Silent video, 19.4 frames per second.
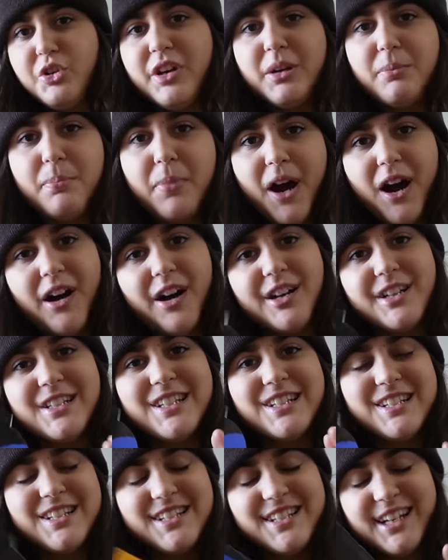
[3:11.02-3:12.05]
You can pause,
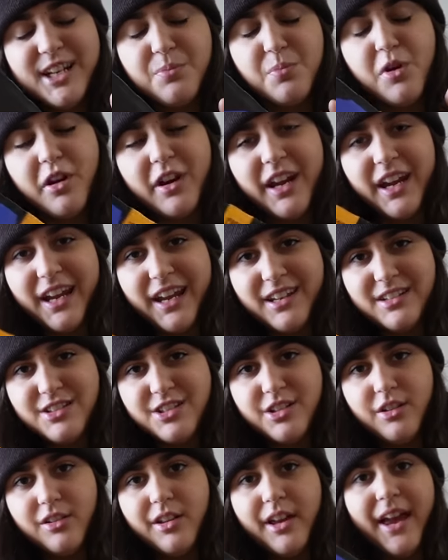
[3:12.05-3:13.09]
skip, or
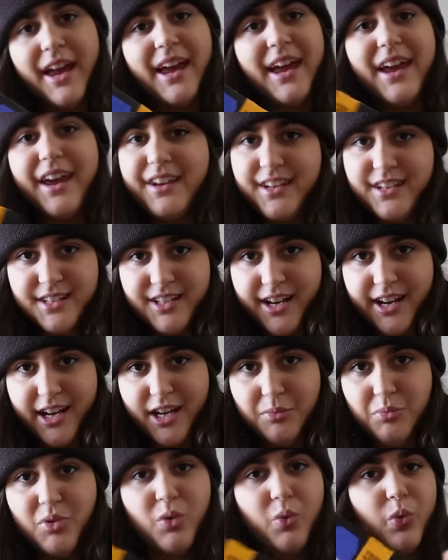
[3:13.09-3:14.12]
cancel at any
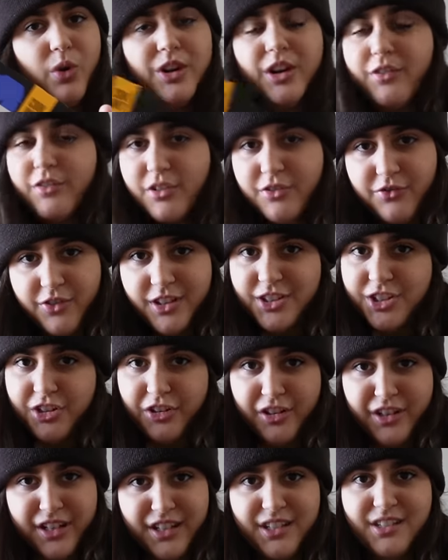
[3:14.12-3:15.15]
time, whatever fits
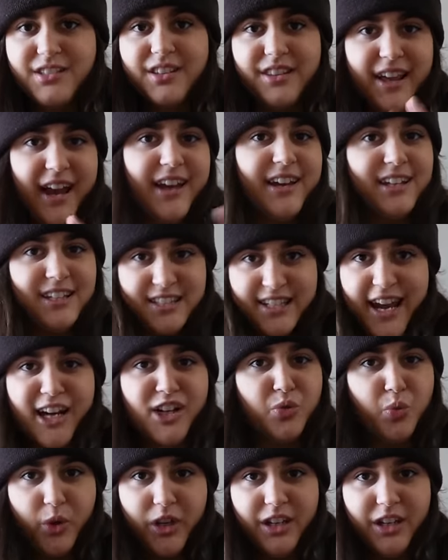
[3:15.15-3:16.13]
your needs that exact